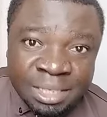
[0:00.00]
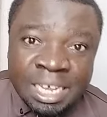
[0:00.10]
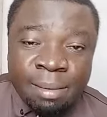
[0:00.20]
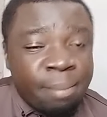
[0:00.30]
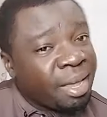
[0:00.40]

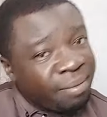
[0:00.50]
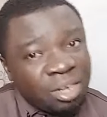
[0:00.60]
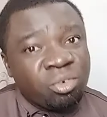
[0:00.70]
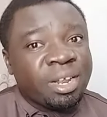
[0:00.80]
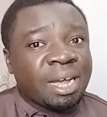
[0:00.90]
Remember, even
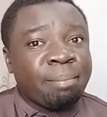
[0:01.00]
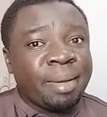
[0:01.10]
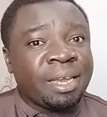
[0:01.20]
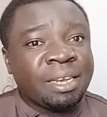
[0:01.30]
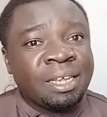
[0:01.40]
during
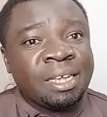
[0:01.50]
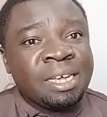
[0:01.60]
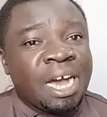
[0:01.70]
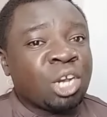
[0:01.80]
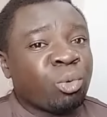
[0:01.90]
campaign,
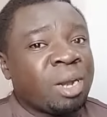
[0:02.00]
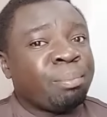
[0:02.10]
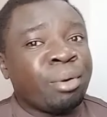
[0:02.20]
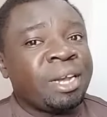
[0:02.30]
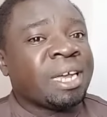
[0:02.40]
at one
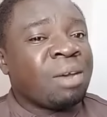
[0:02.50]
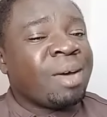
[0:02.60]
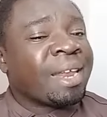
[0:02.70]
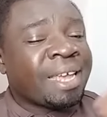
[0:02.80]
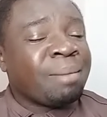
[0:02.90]
point,
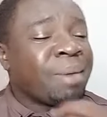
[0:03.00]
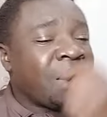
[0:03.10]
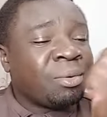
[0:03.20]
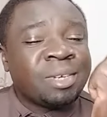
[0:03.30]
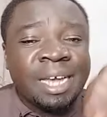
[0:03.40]
Khalwale came
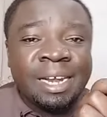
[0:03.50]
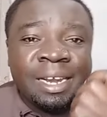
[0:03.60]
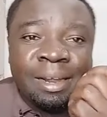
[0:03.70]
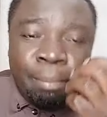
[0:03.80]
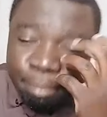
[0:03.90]
out
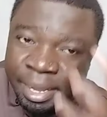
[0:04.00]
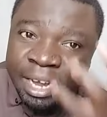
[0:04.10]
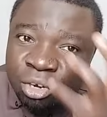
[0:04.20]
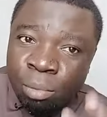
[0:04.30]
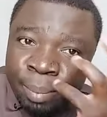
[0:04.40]
and
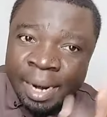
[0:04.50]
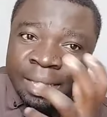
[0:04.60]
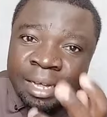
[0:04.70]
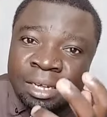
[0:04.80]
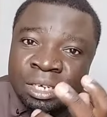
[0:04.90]
begged
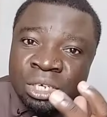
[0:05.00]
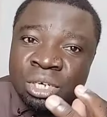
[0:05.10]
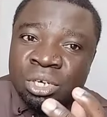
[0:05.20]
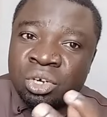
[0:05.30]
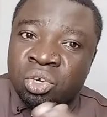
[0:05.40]
Oparanya
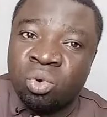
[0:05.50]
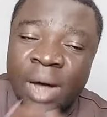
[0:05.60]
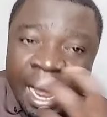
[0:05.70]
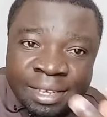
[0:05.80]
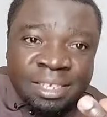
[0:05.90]
to
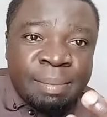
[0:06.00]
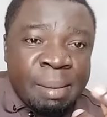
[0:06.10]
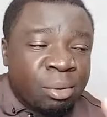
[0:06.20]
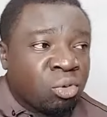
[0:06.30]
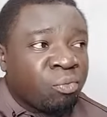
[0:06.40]
ask
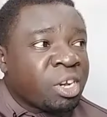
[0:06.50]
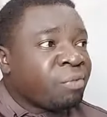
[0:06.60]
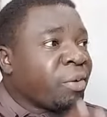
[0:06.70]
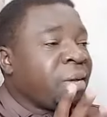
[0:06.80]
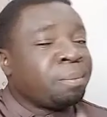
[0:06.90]
people to vote
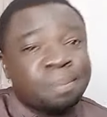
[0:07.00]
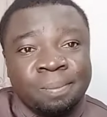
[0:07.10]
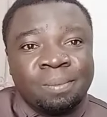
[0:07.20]
for him.